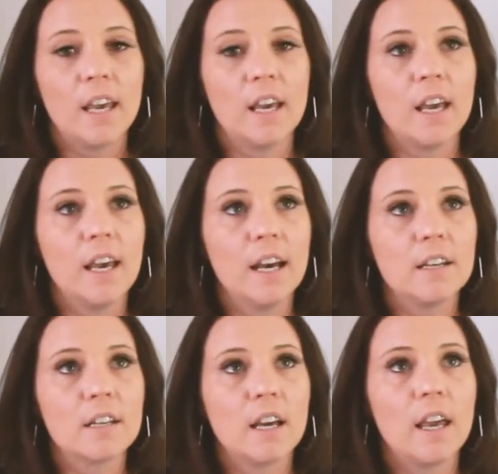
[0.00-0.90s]

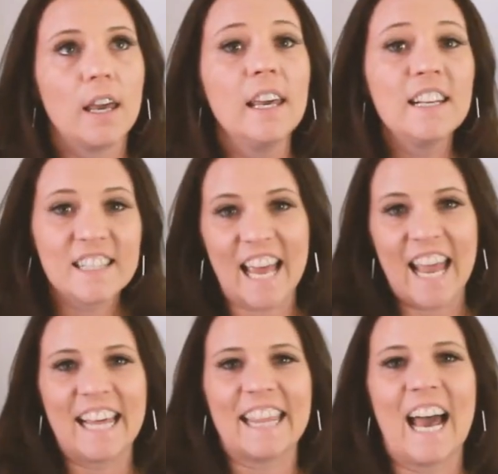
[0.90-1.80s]
And in
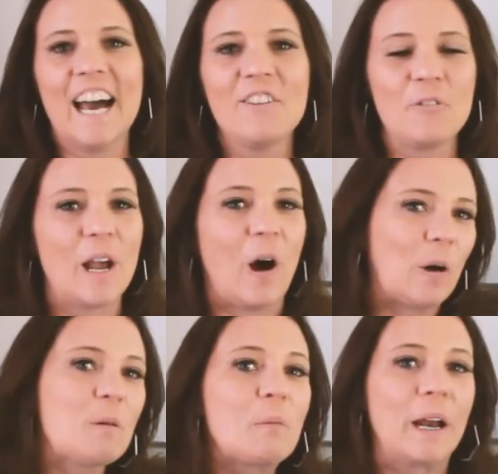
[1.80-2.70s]
saying that, we
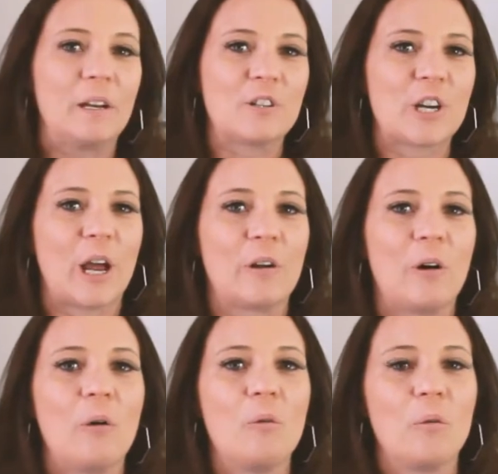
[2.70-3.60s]
are a brand new
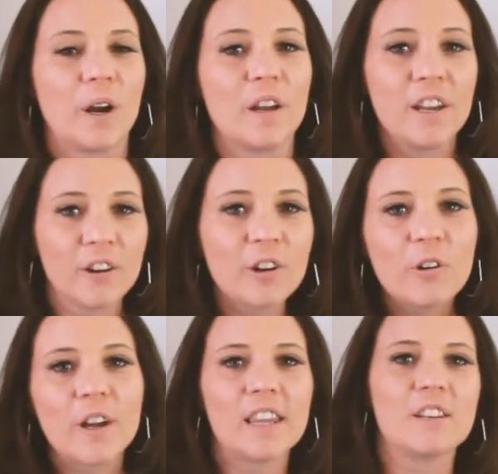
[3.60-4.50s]
channel. We're here to
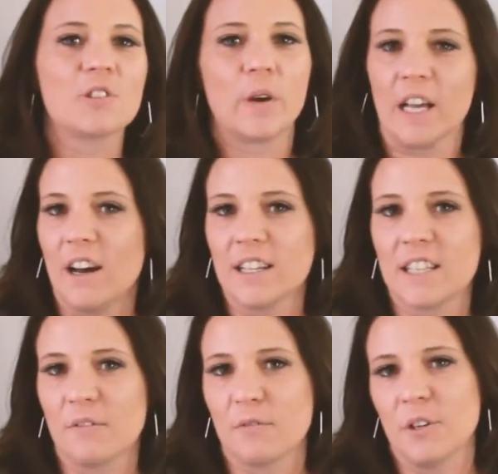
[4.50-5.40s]
create this great
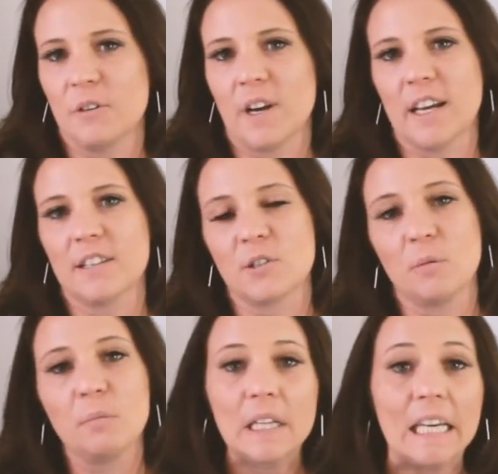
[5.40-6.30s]
content for you guys. So
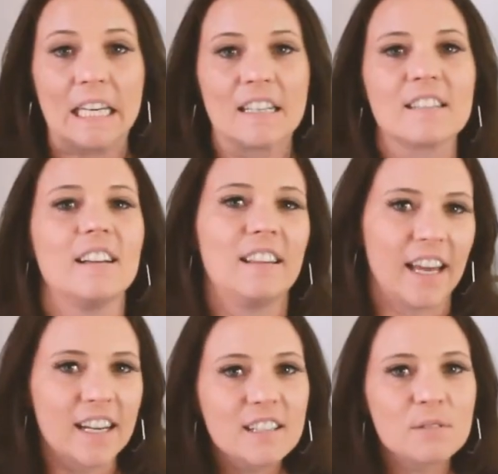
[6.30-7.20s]
please
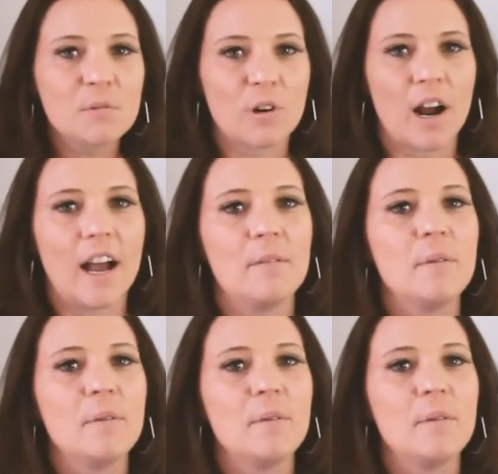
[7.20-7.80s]
like and subscribe